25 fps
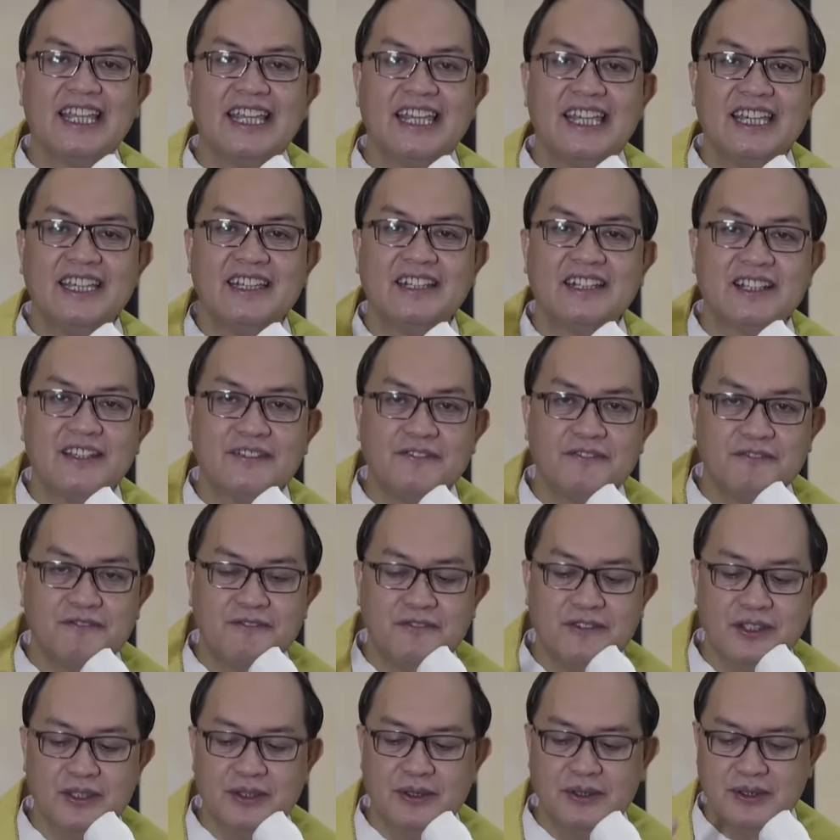he
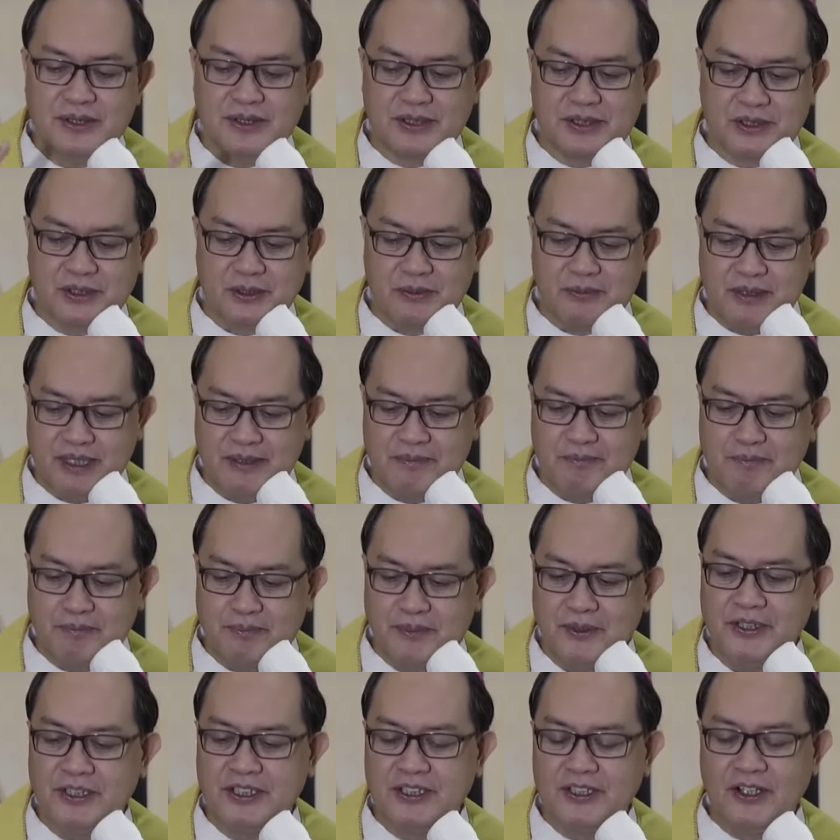refused to be
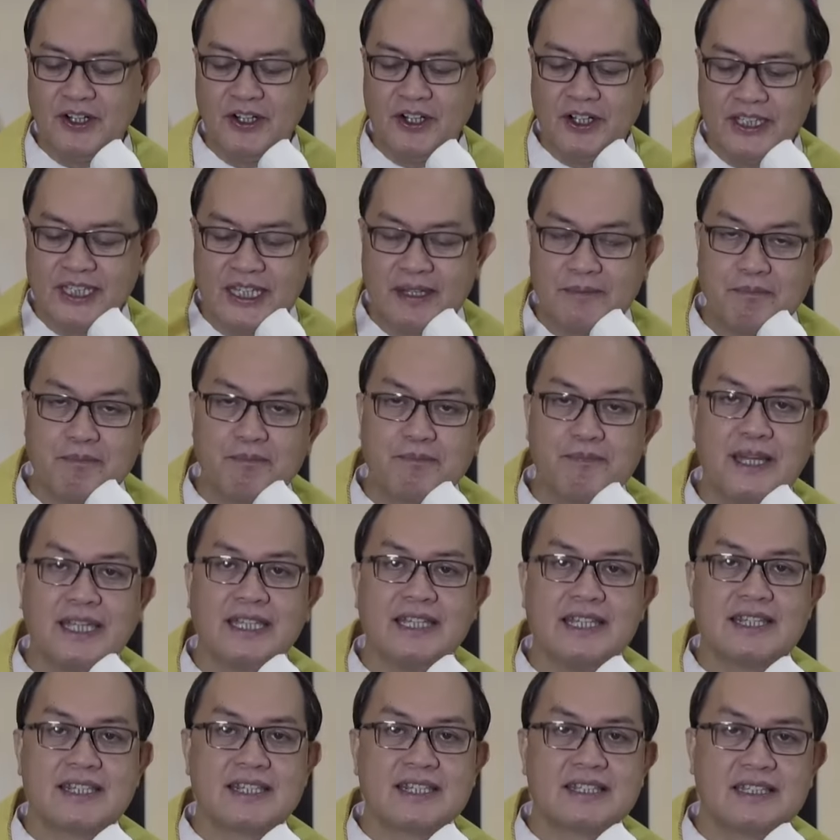put on a
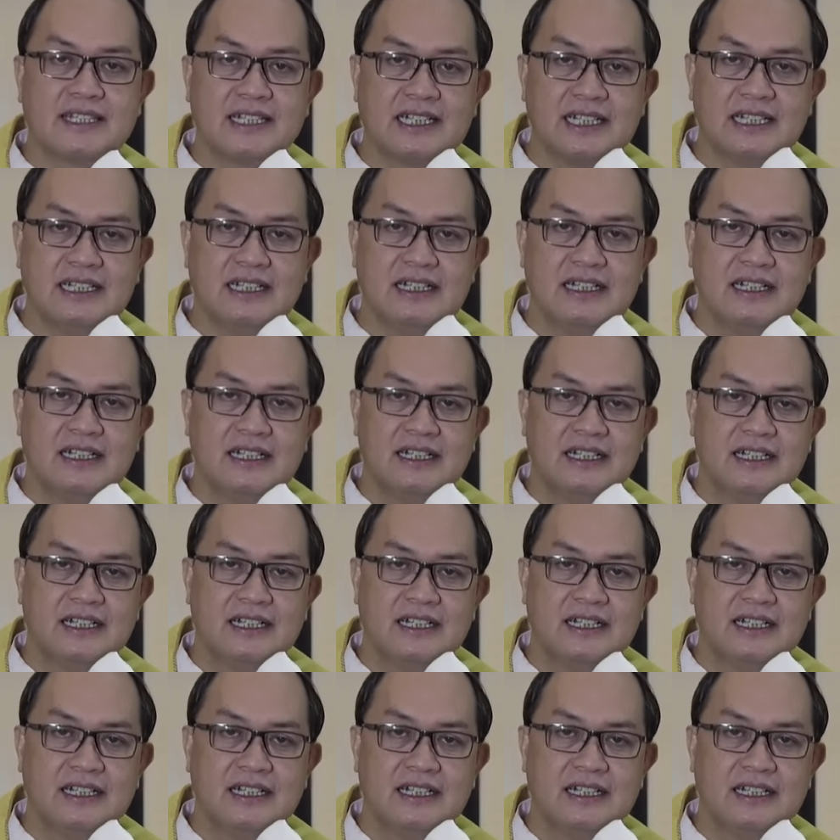pedestal